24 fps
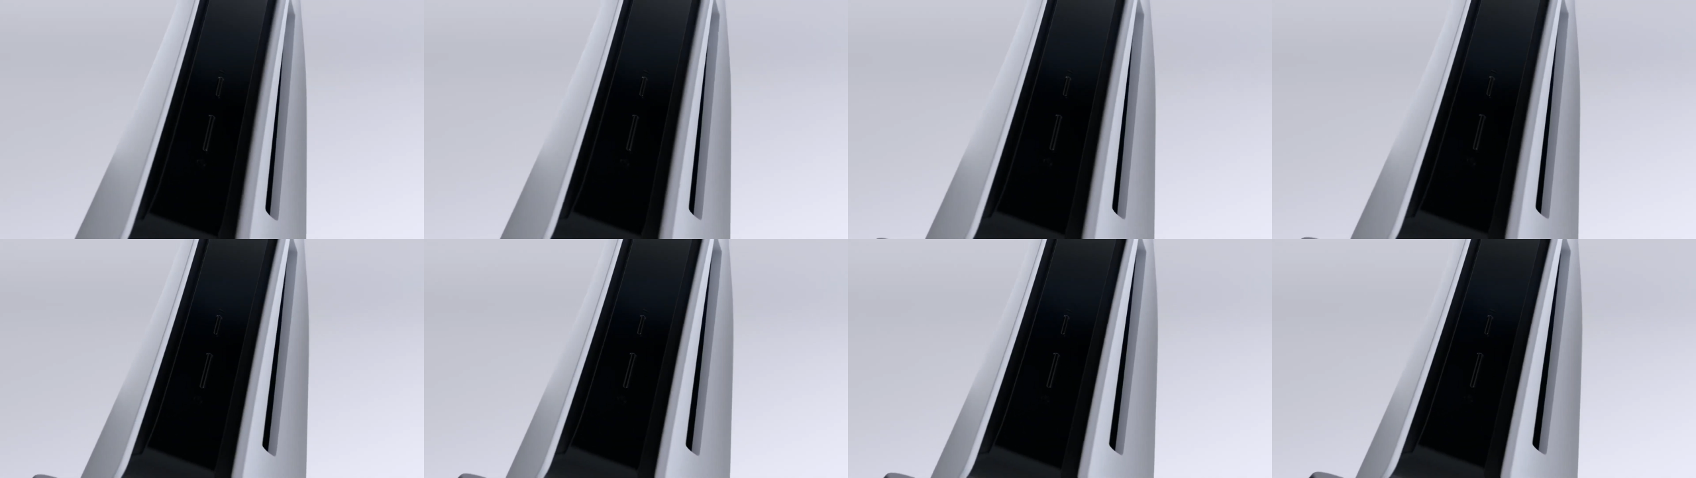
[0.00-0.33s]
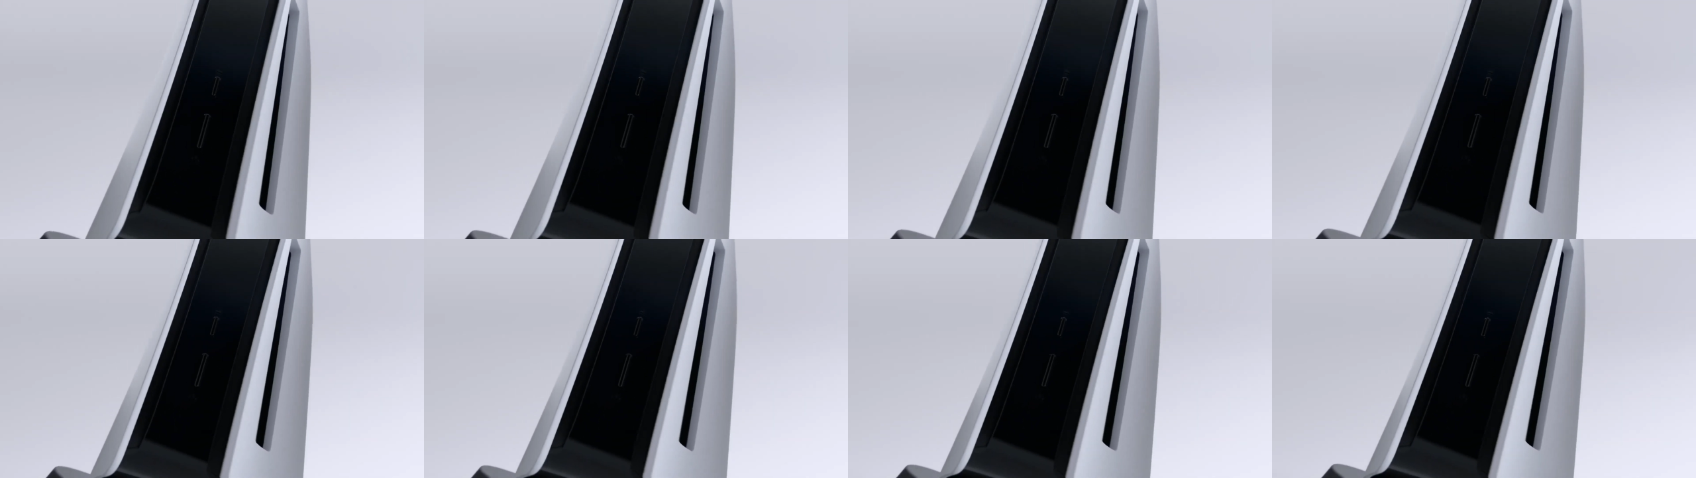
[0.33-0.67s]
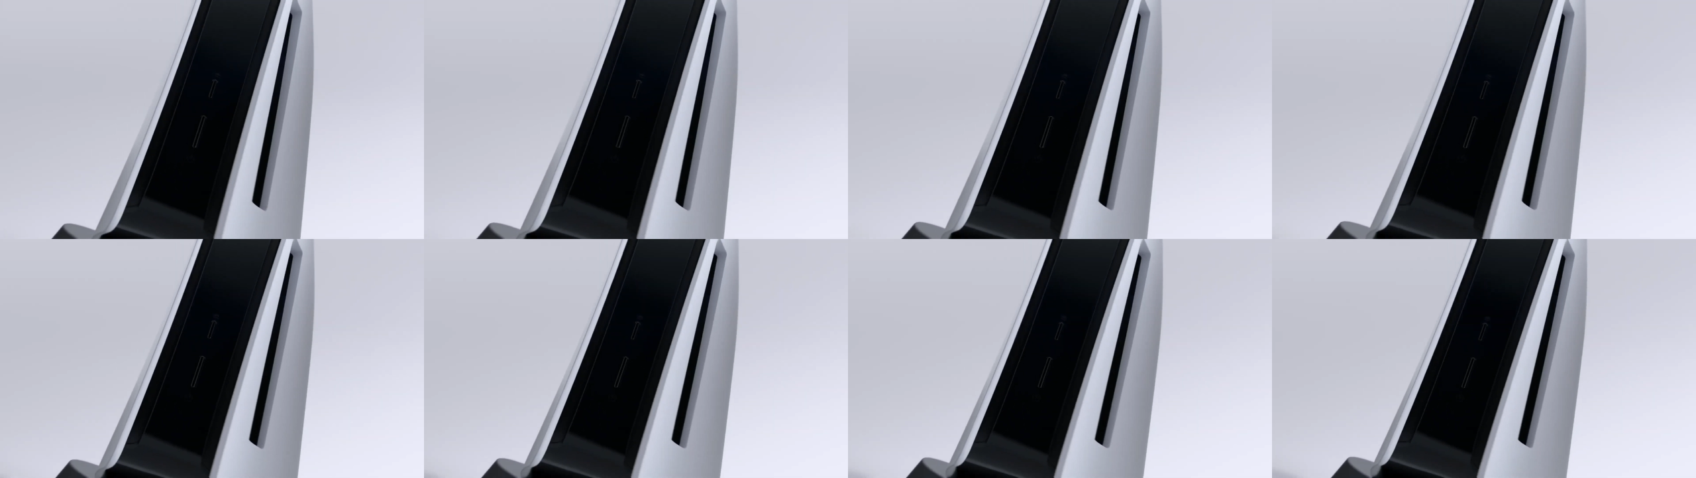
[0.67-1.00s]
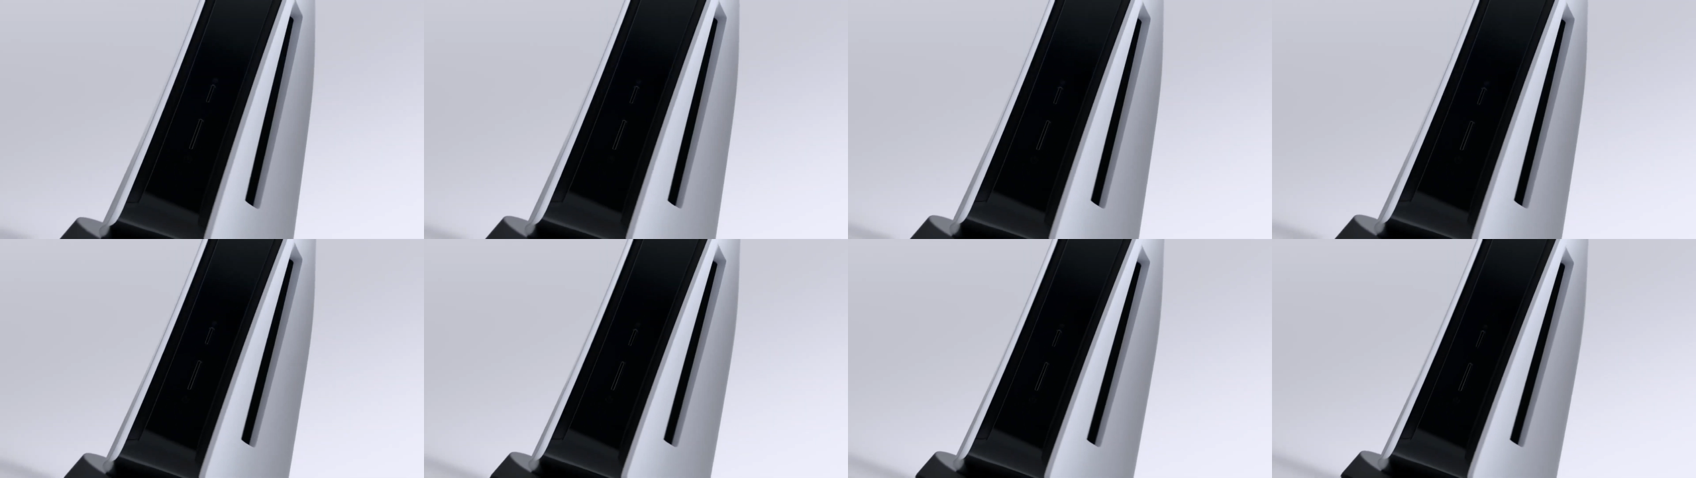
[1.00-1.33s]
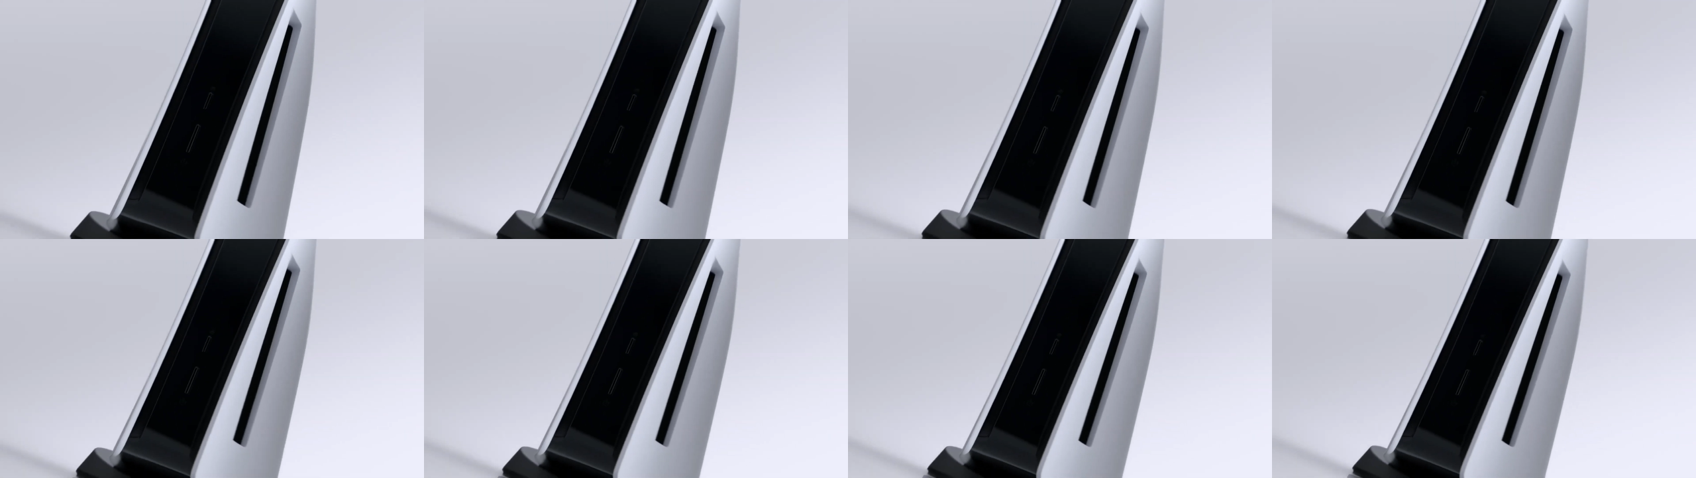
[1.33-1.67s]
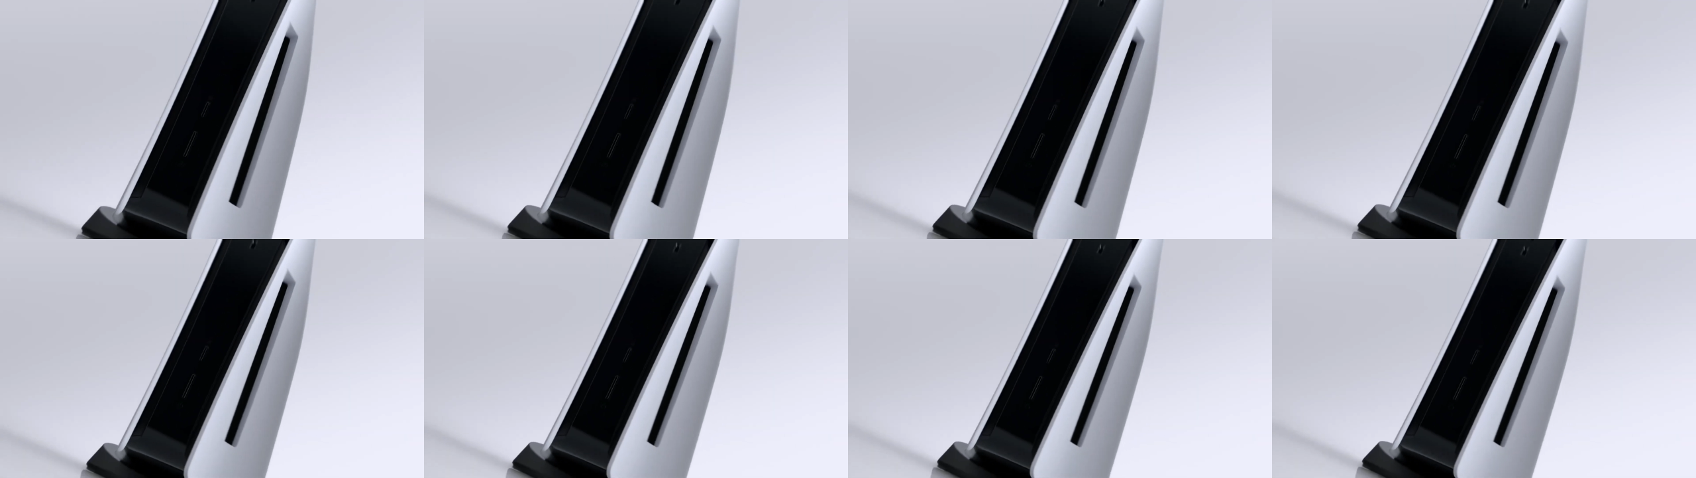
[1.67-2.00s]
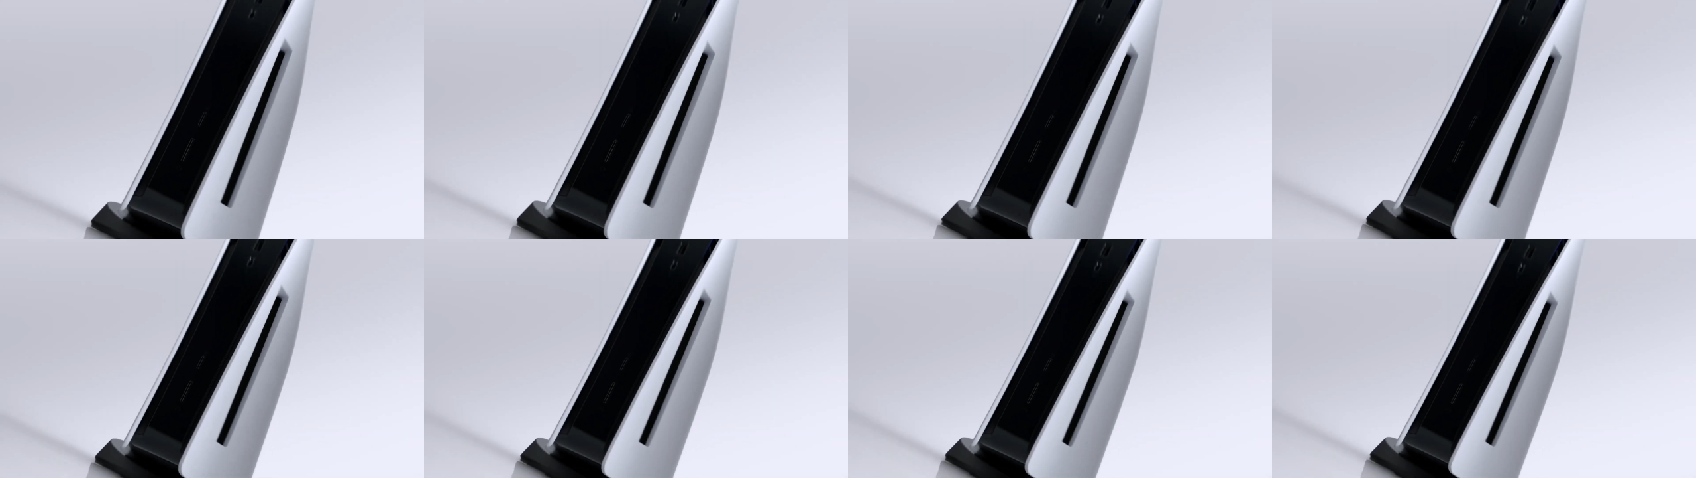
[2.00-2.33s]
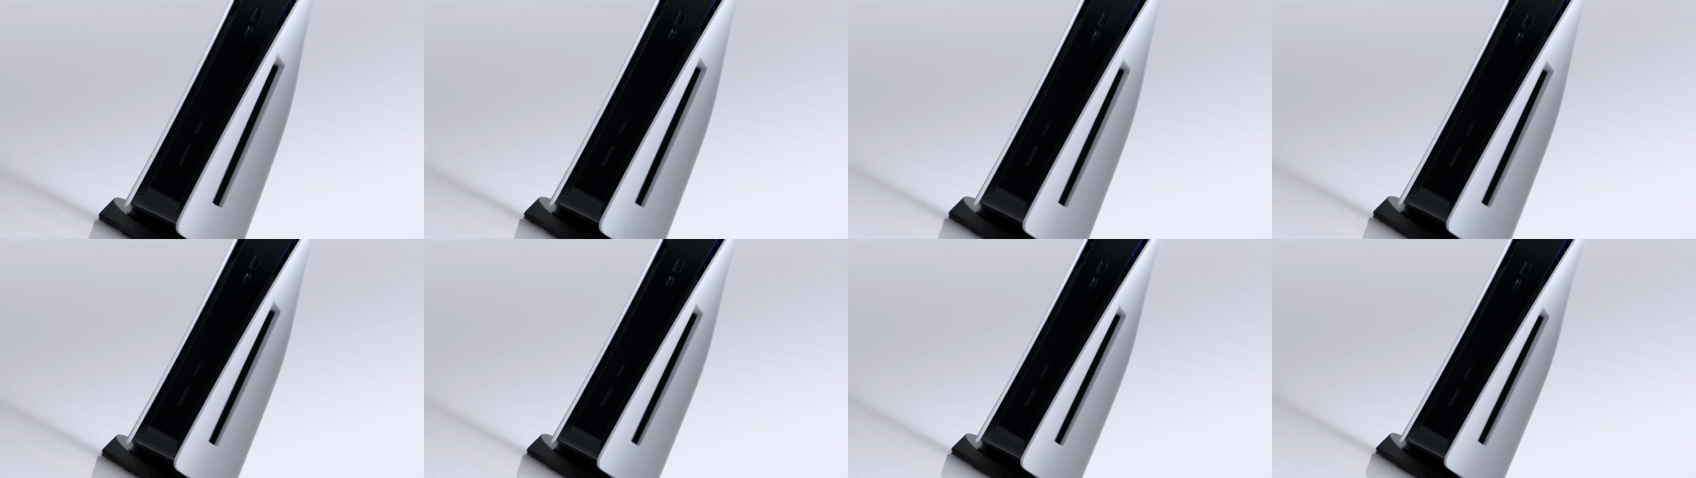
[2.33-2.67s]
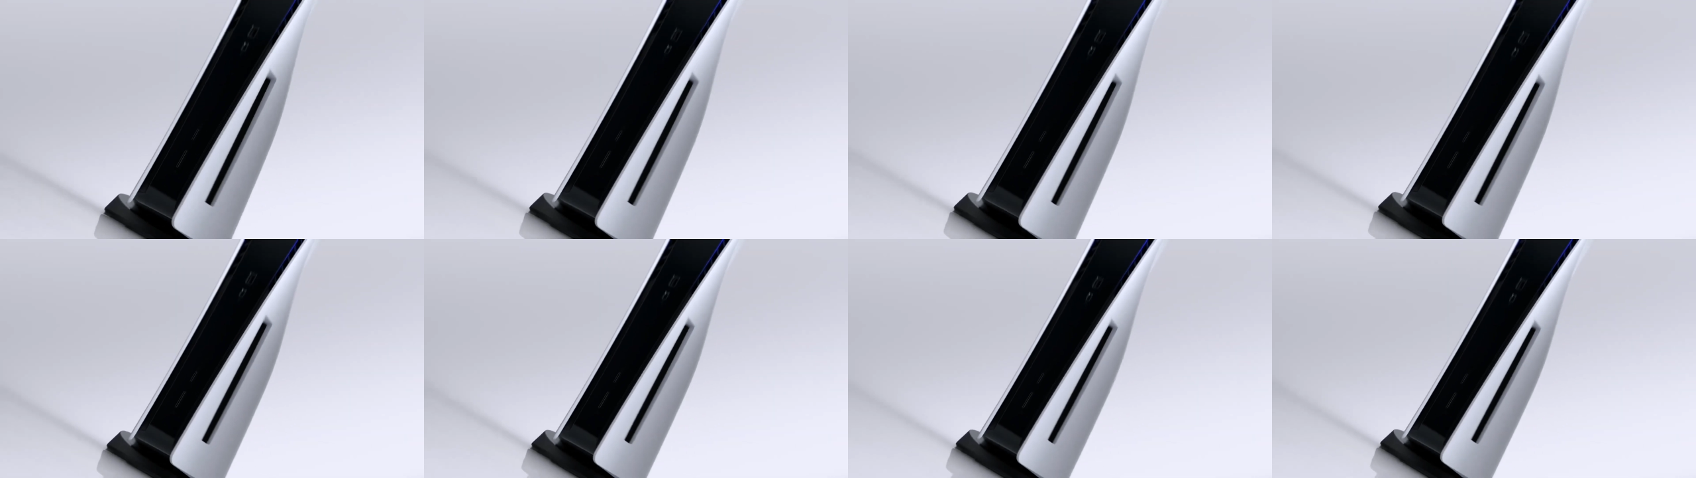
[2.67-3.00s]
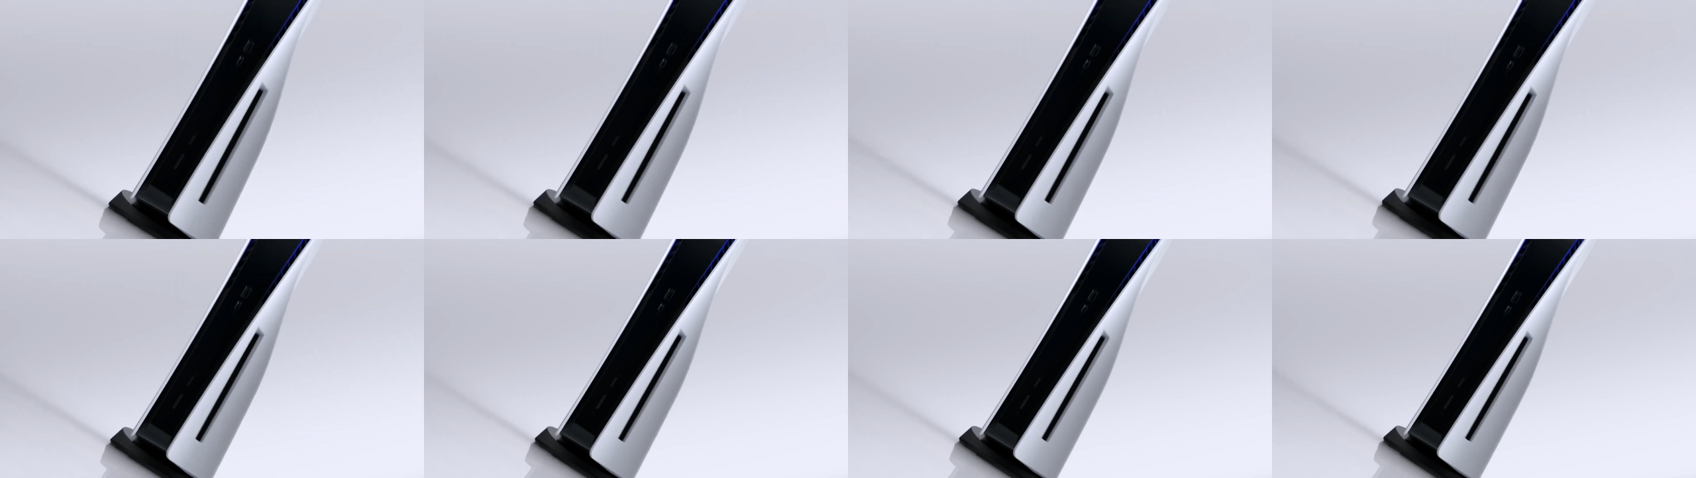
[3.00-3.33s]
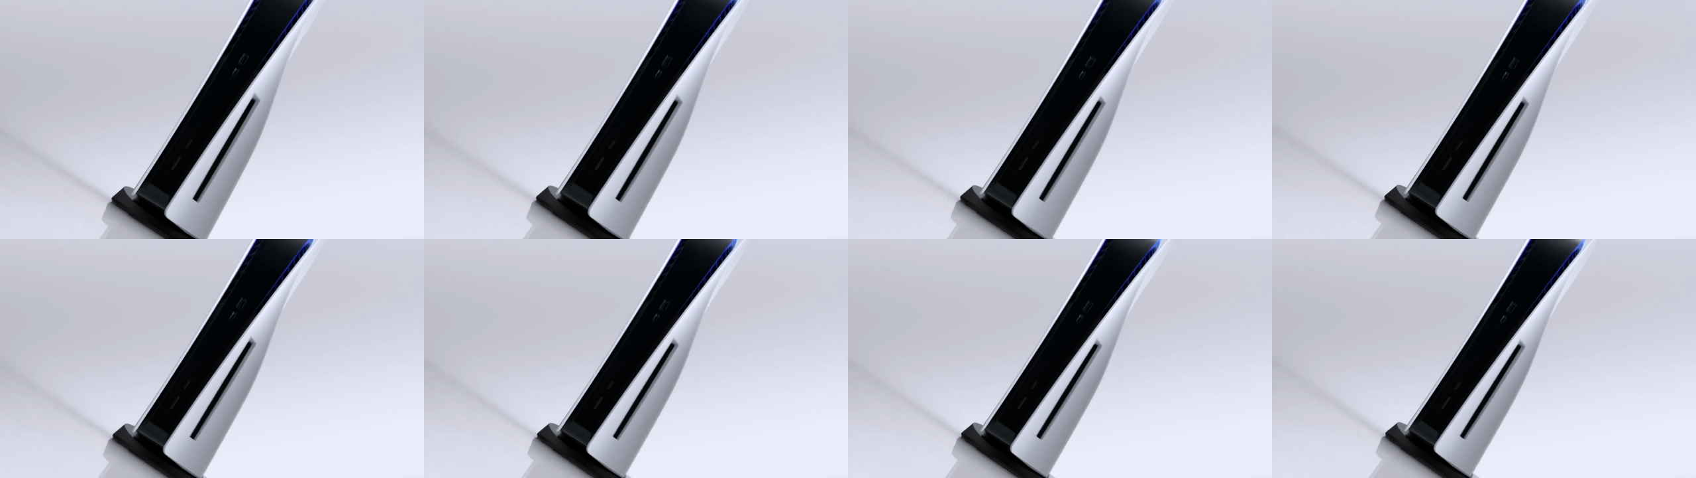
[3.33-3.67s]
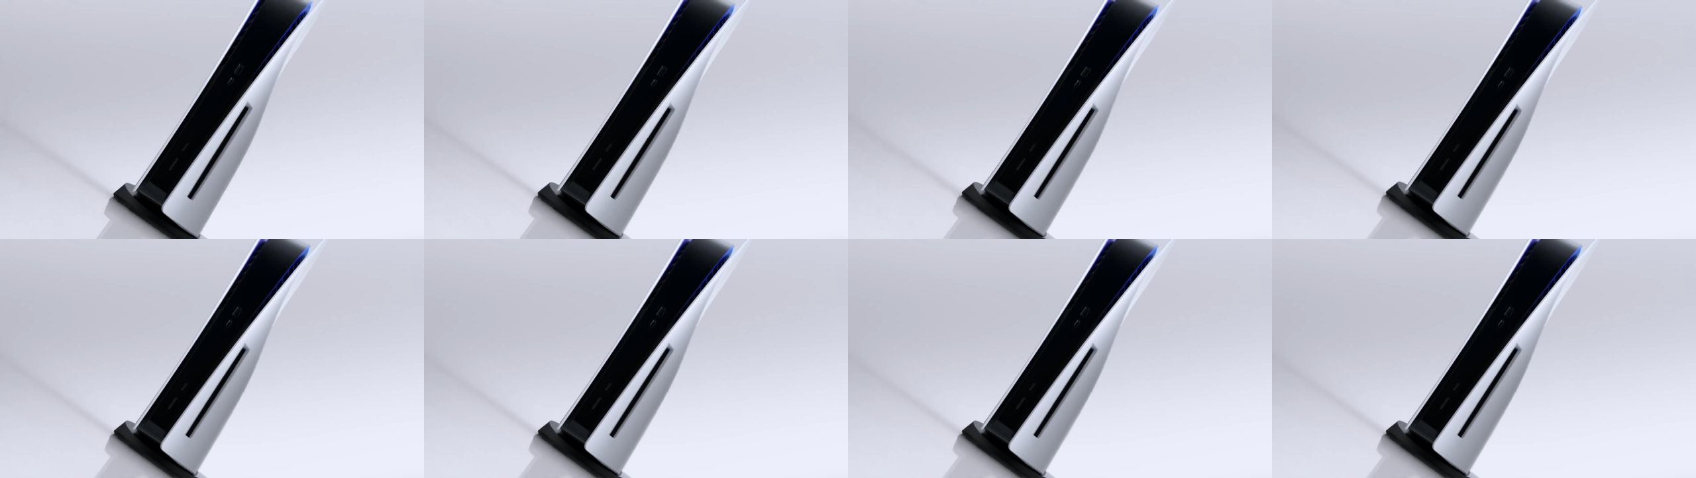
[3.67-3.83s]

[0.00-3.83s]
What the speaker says: No face is visible, so there are no lips to read.